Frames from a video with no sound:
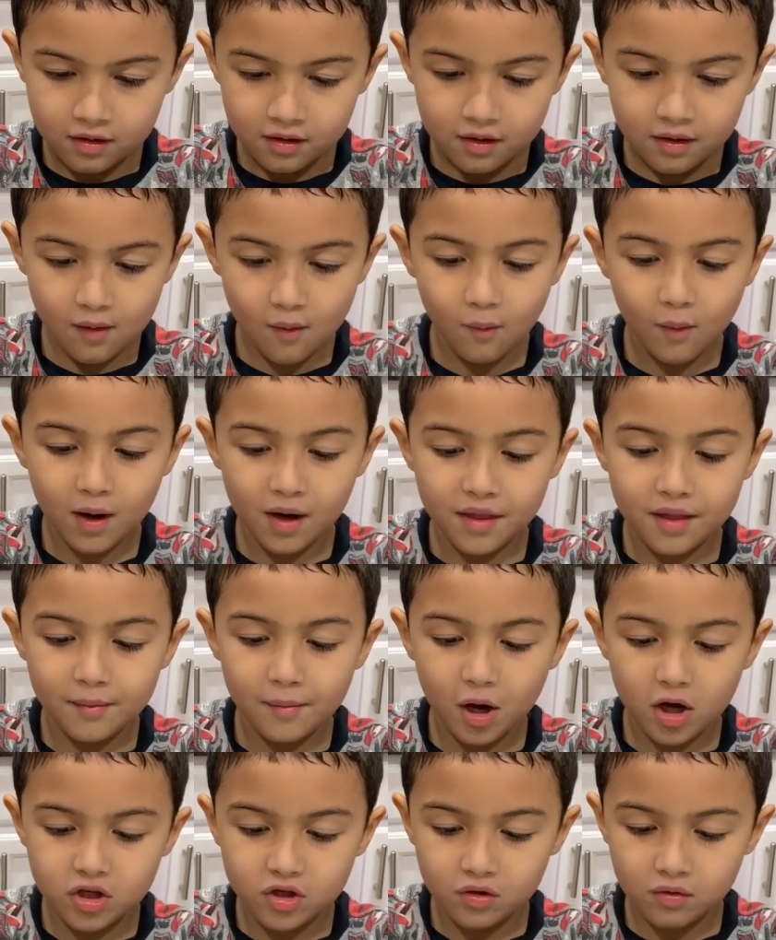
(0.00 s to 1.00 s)
So where's the
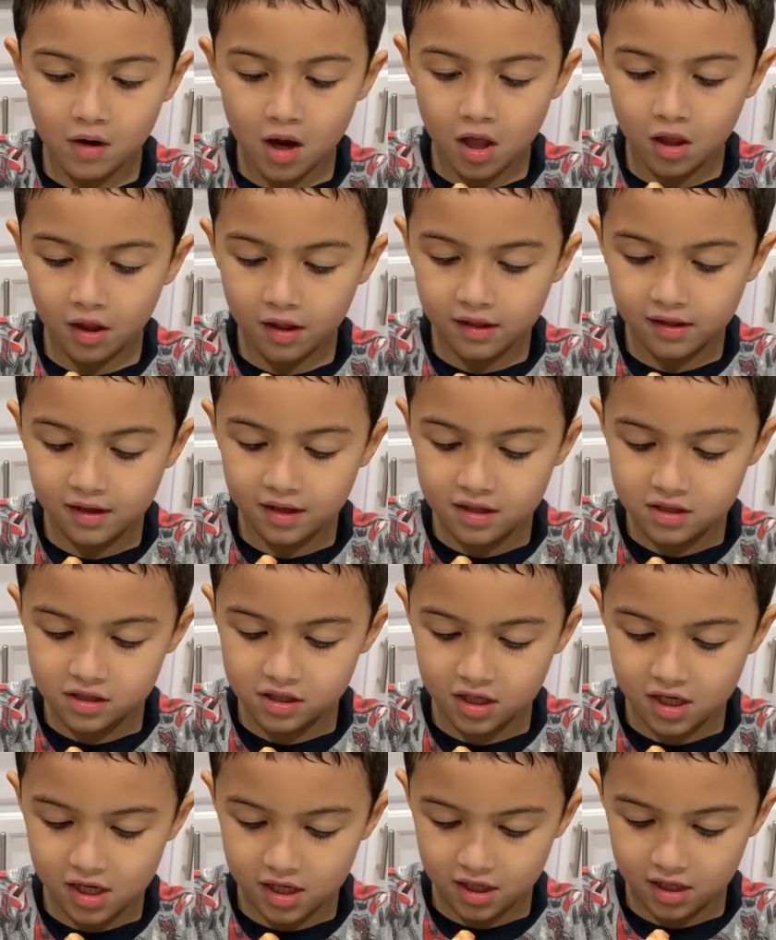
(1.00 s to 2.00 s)
mozzarella
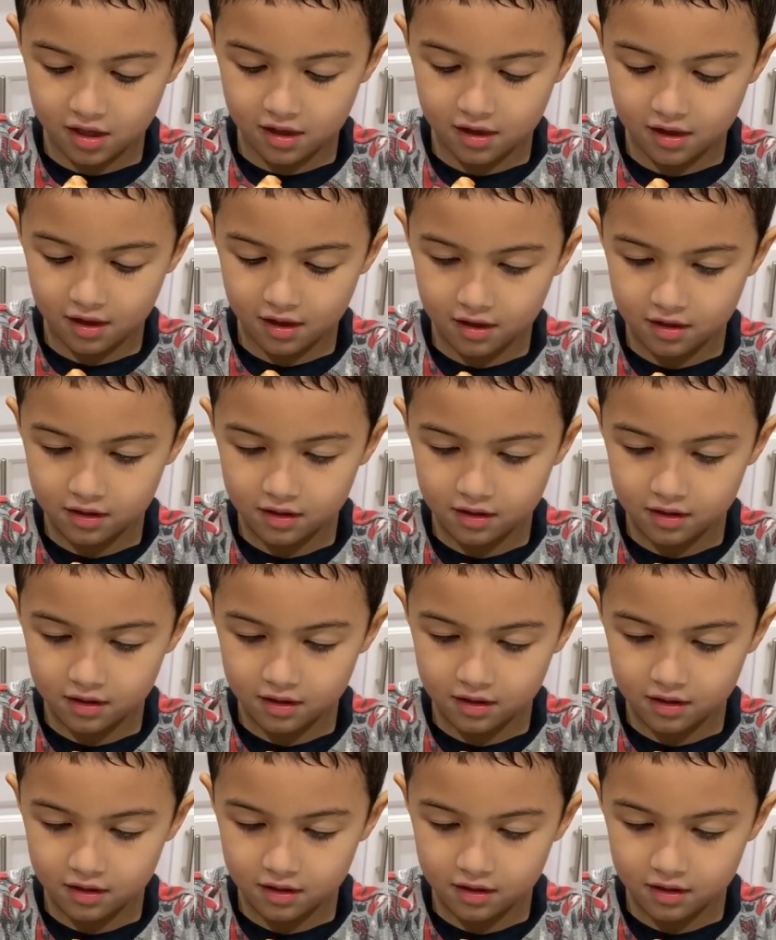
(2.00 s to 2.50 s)
cheese?